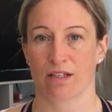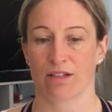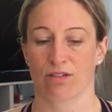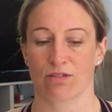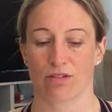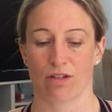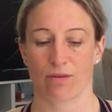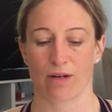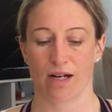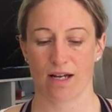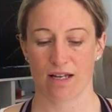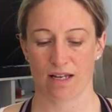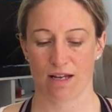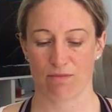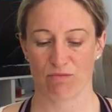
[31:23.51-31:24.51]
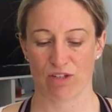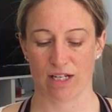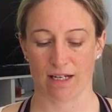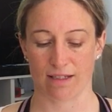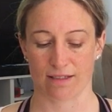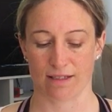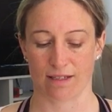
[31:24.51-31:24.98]
So I am
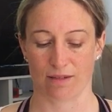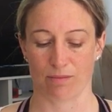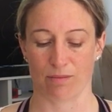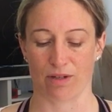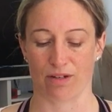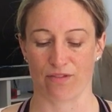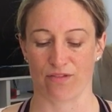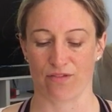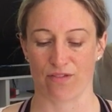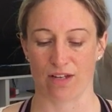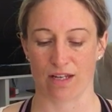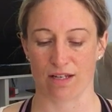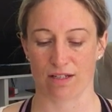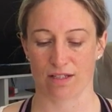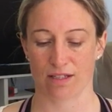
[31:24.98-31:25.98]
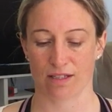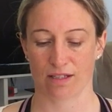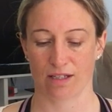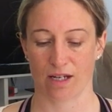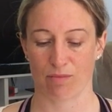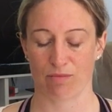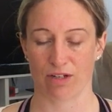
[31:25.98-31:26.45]
relaxing my feet.
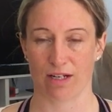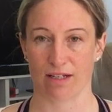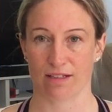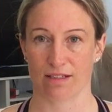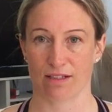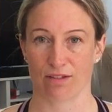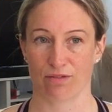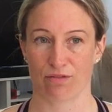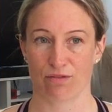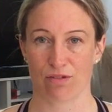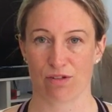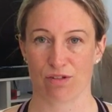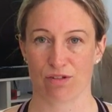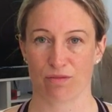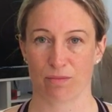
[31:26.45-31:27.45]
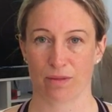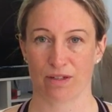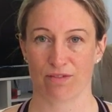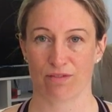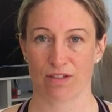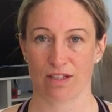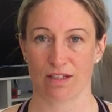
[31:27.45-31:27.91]
I'm relaxing the front of my
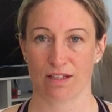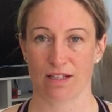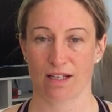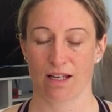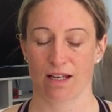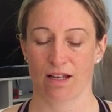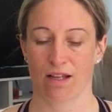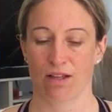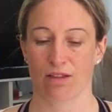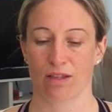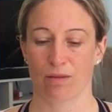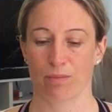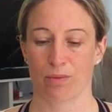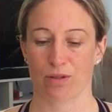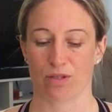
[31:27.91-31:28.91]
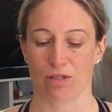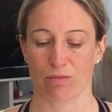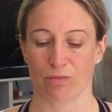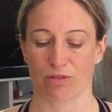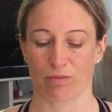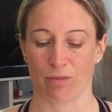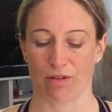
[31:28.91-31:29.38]
feet, the
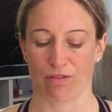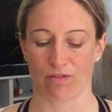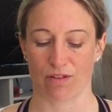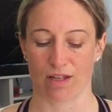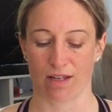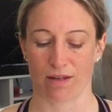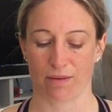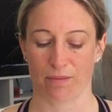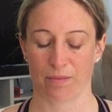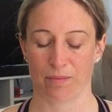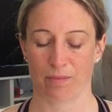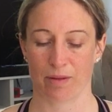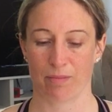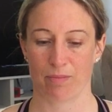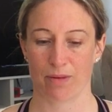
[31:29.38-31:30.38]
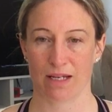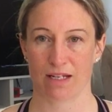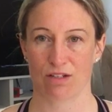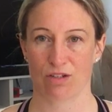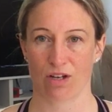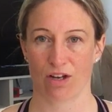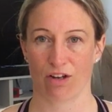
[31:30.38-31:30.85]
bottom of my feet, my
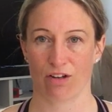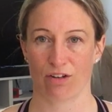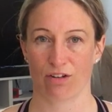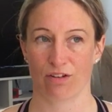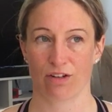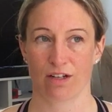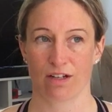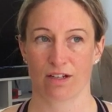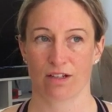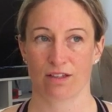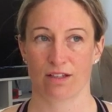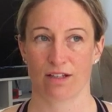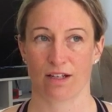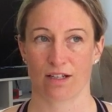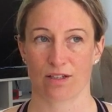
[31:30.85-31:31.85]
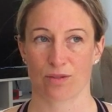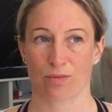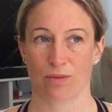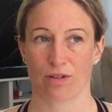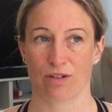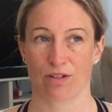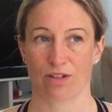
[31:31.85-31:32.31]
big toe, the next
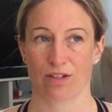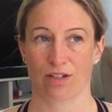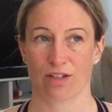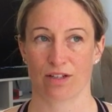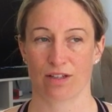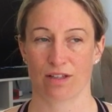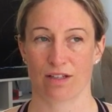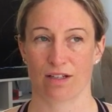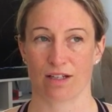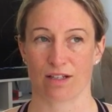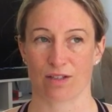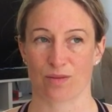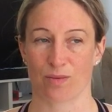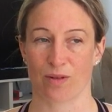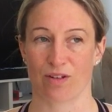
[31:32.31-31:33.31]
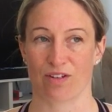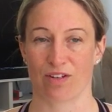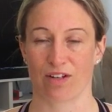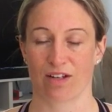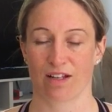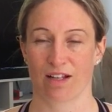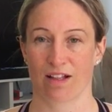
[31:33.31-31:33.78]
one, the next one,
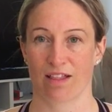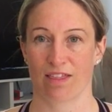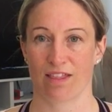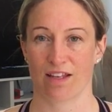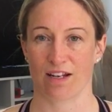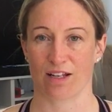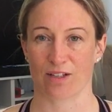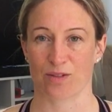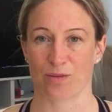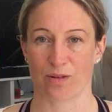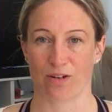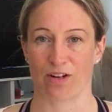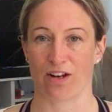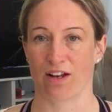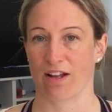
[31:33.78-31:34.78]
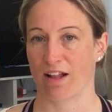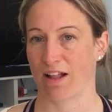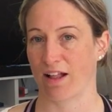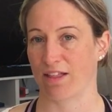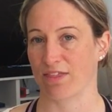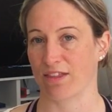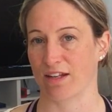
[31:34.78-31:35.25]
the next one
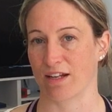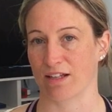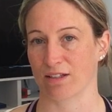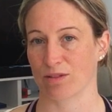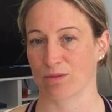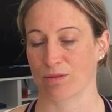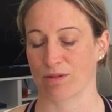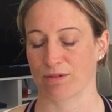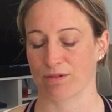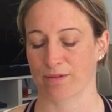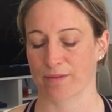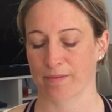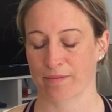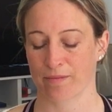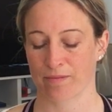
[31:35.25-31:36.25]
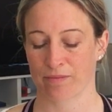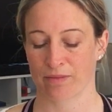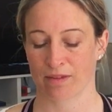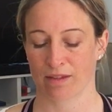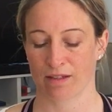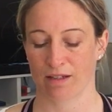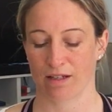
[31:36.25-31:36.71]
and the next one.
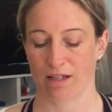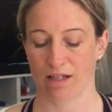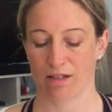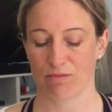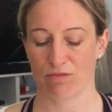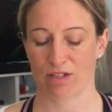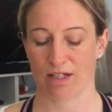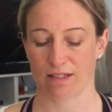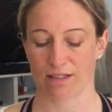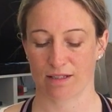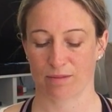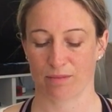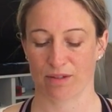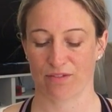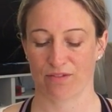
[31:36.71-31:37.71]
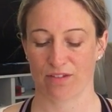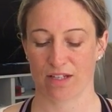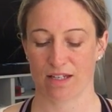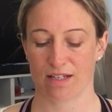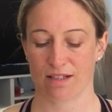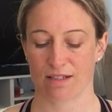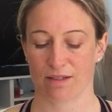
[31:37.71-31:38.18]
I am relaxing my
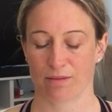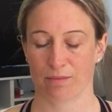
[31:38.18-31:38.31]
feet